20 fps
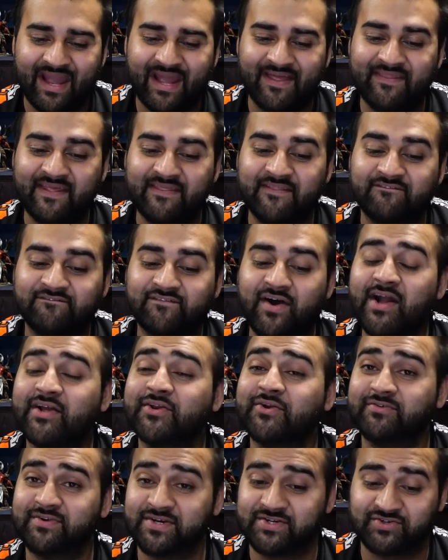And then the
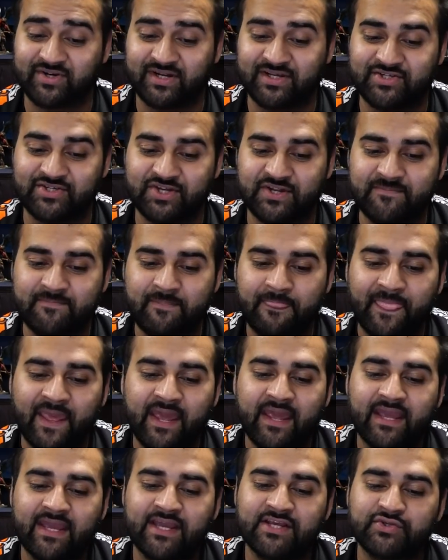final restriction
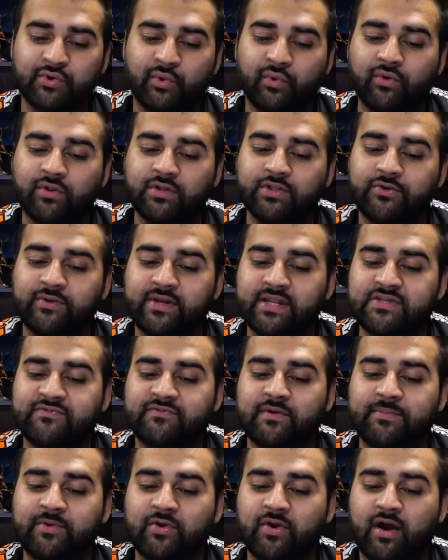is all units
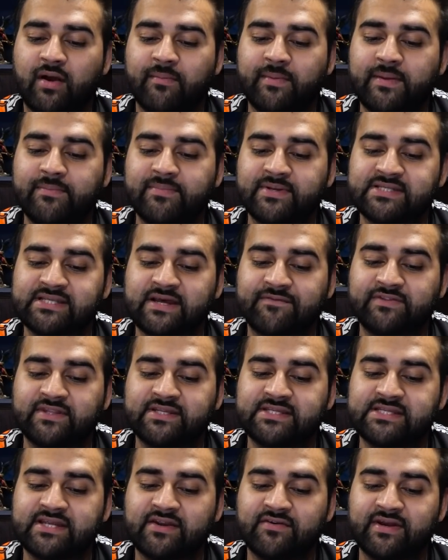from your army must have
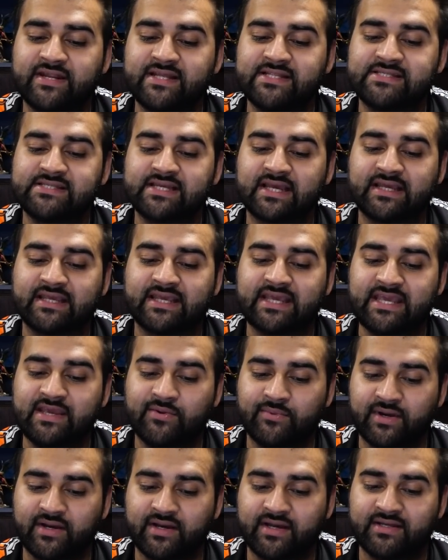the Tyranids
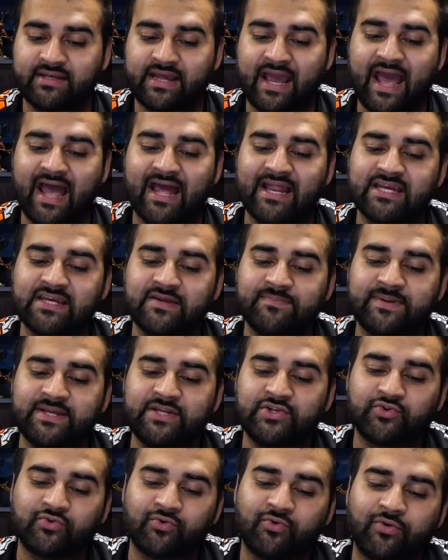keyword and
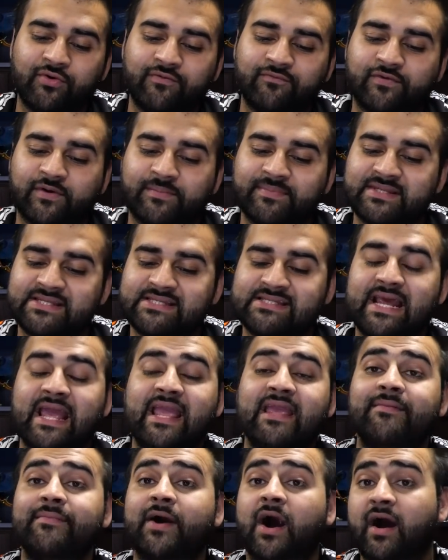be drawn from the
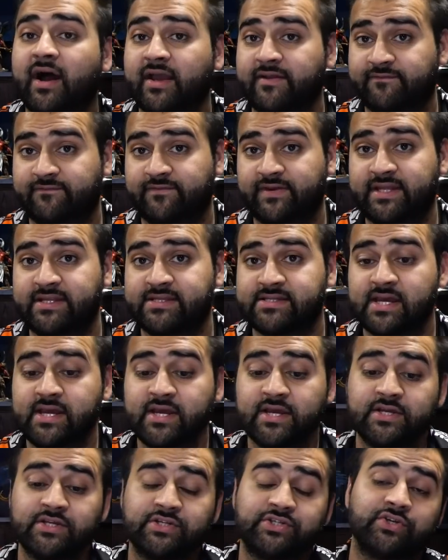same hive fleet.
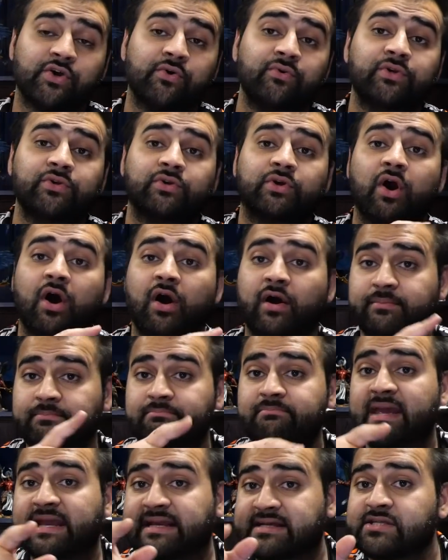So you
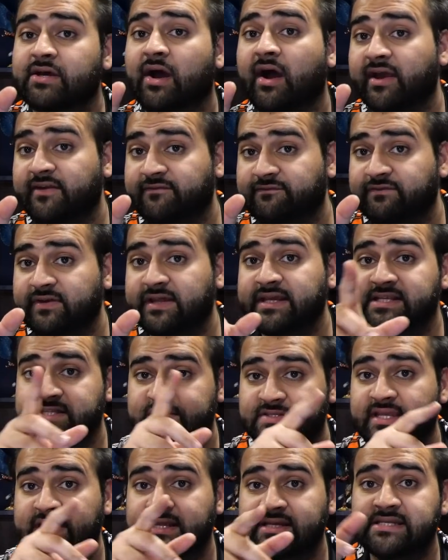can't mix hive
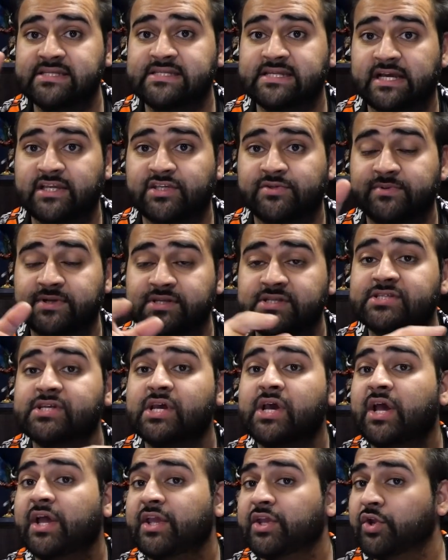fleets in
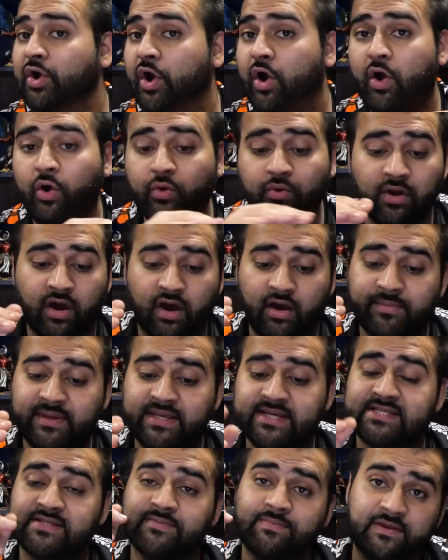detachments. Your whole
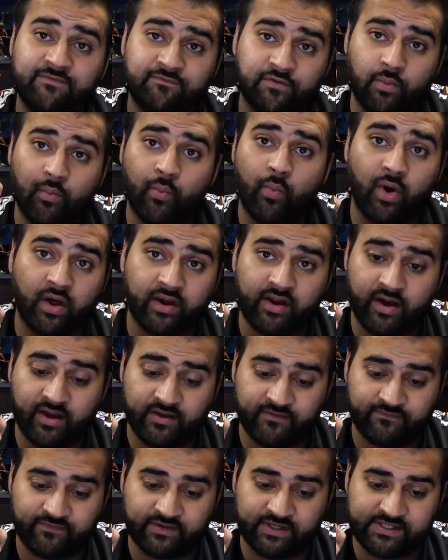army has to be from 1
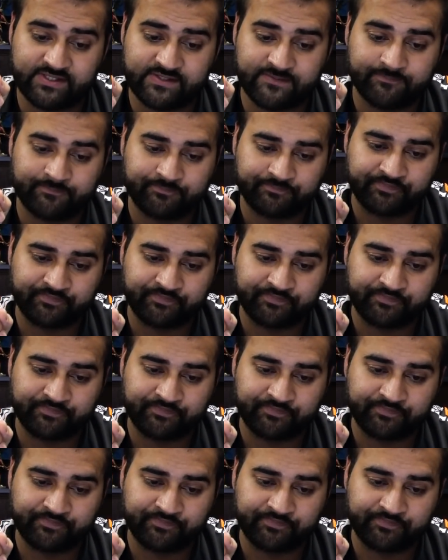hive fleet.